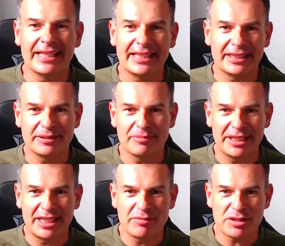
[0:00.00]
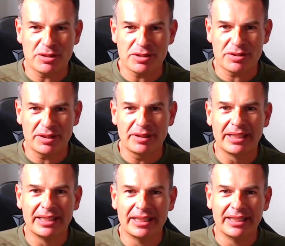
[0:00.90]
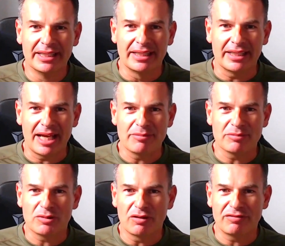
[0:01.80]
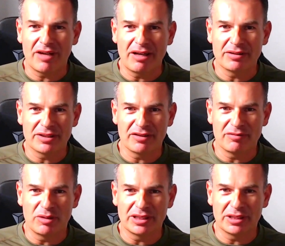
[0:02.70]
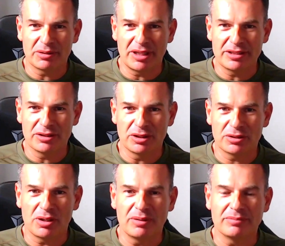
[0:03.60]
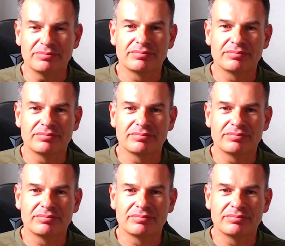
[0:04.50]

my name is Ozren and I'm co-founder of modelcreator.com,